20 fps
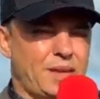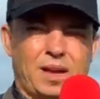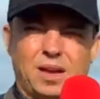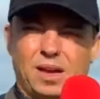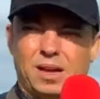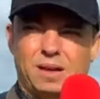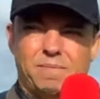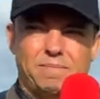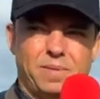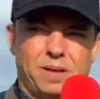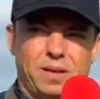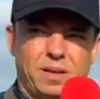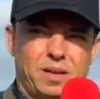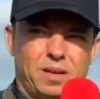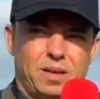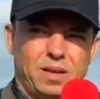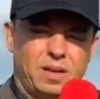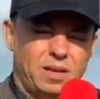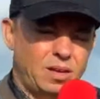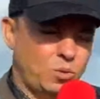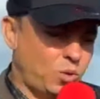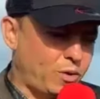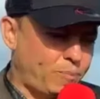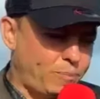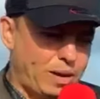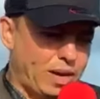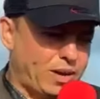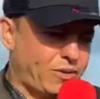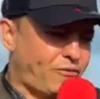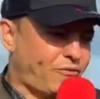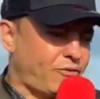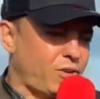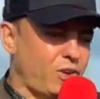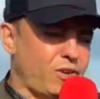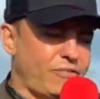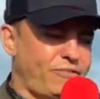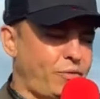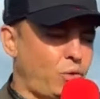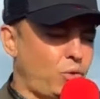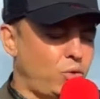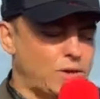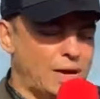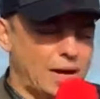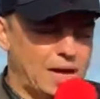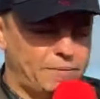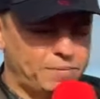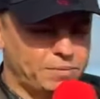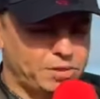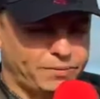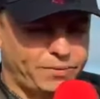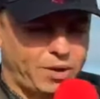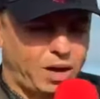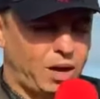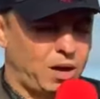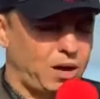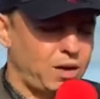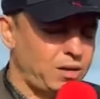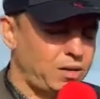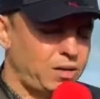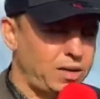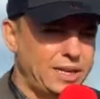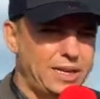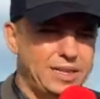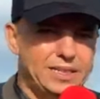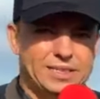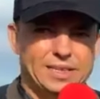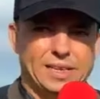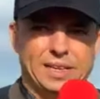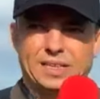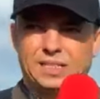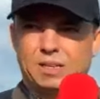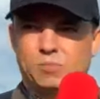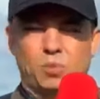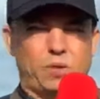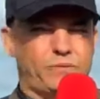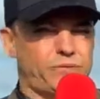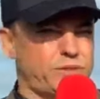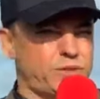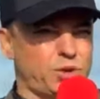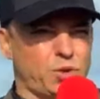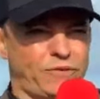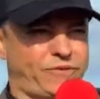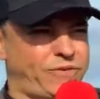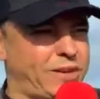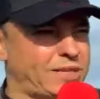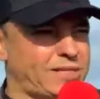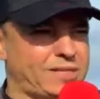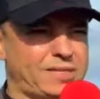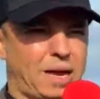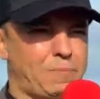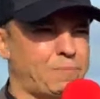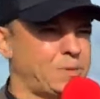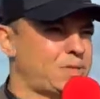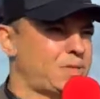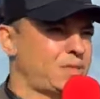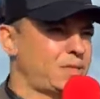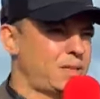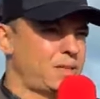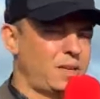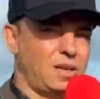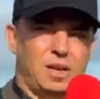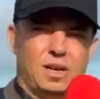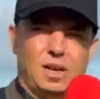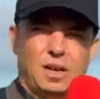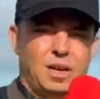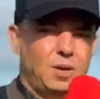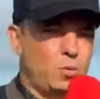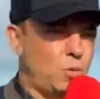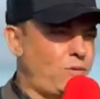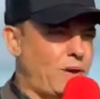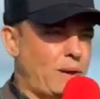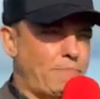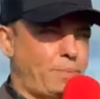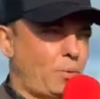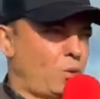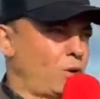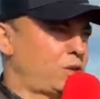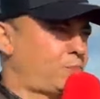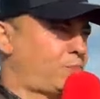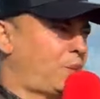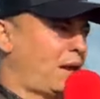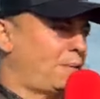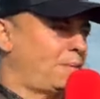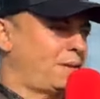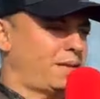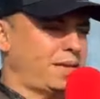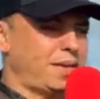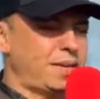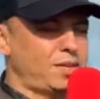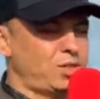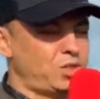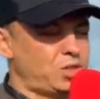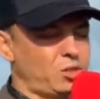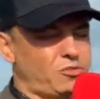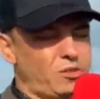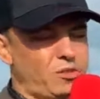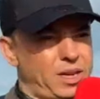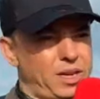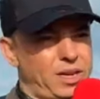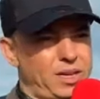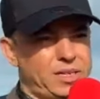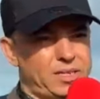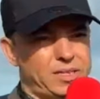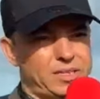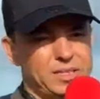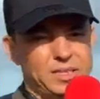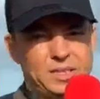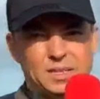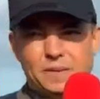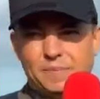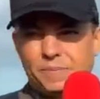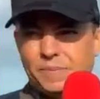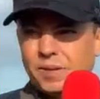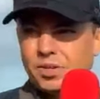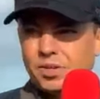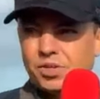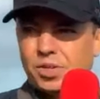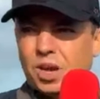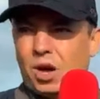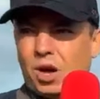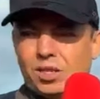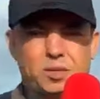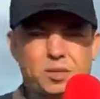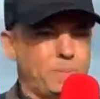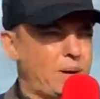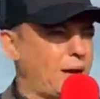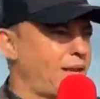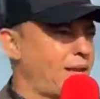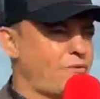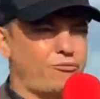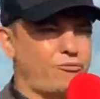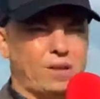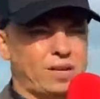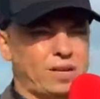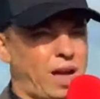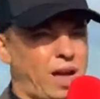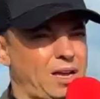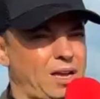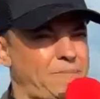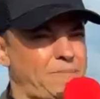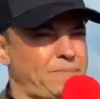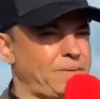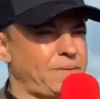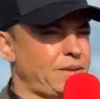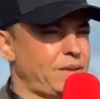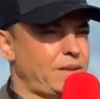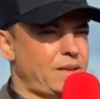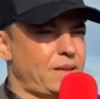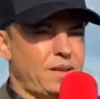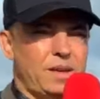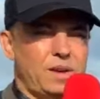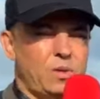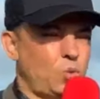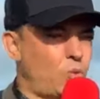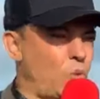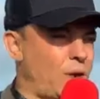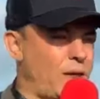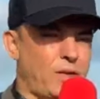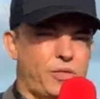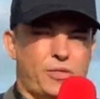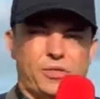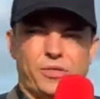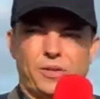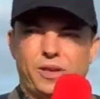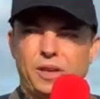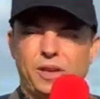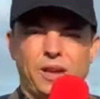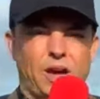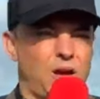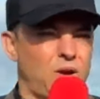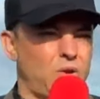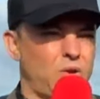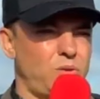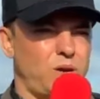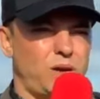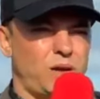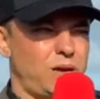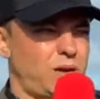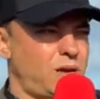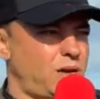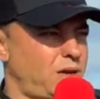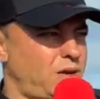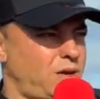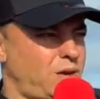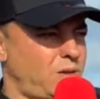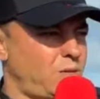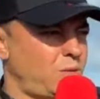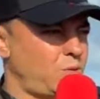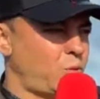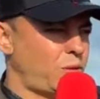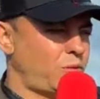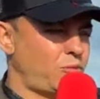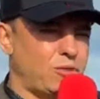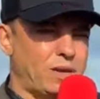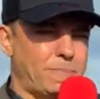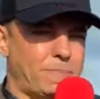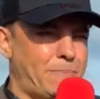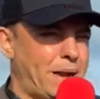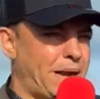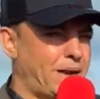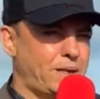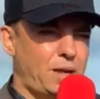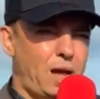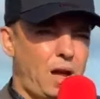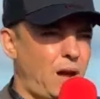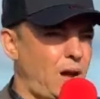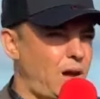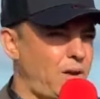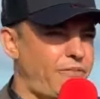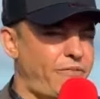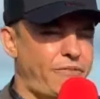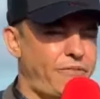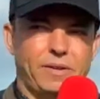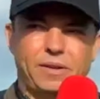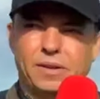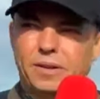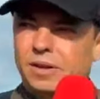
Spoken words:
We've played three or four games of our league season with two fit subs. We've had boys playing with knee injuries. Charlie's played every game with, you know, with a really bad calf.